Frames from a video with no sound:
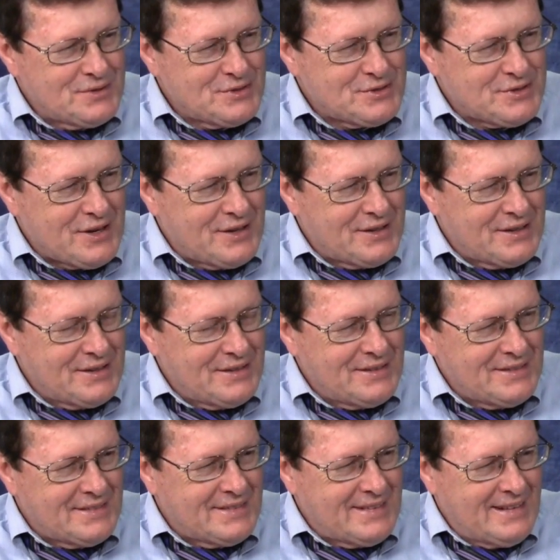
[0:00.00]
Study
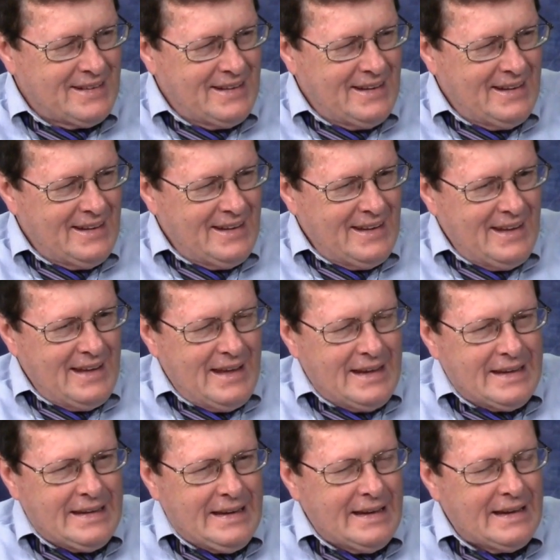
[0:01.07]
it. Right.
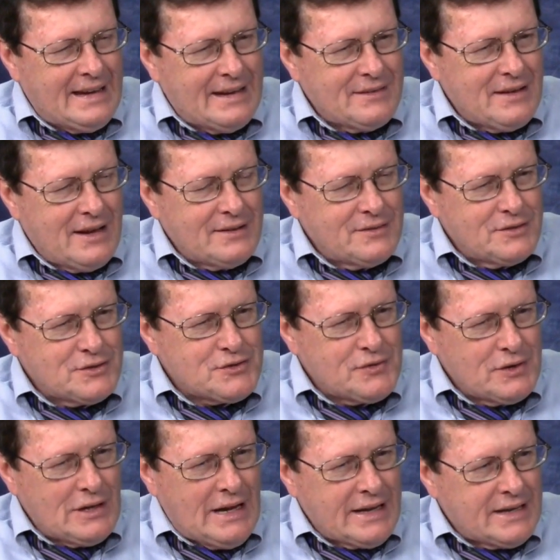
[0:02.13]
Yeah, I, I just
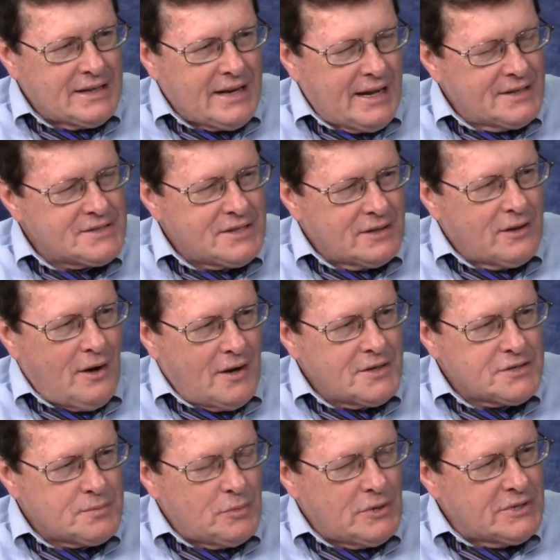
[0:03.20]
feel like it has the
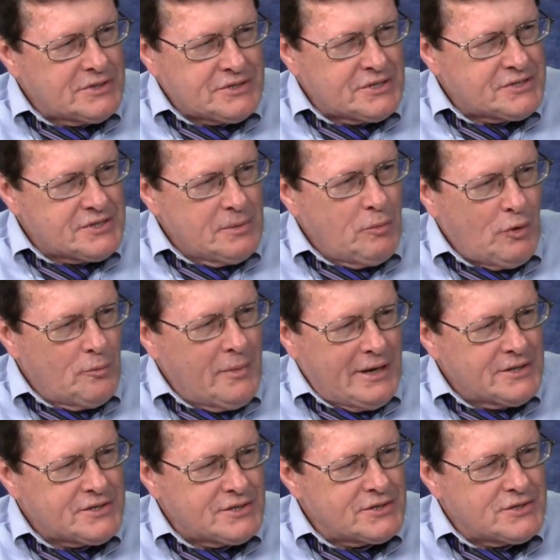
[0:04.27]
gospel. It's a simple
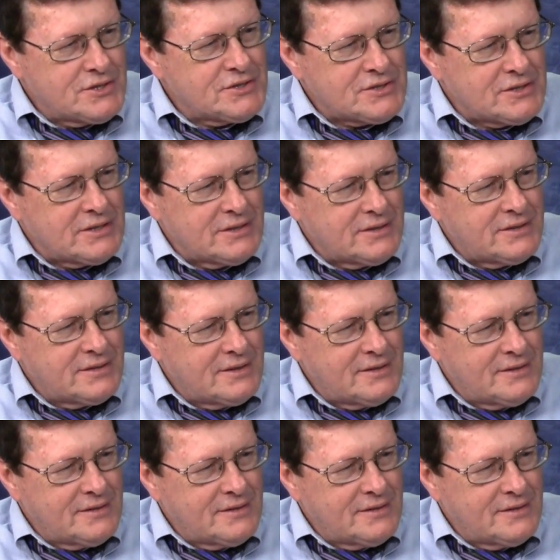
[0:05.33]
message, isn't it? Uh,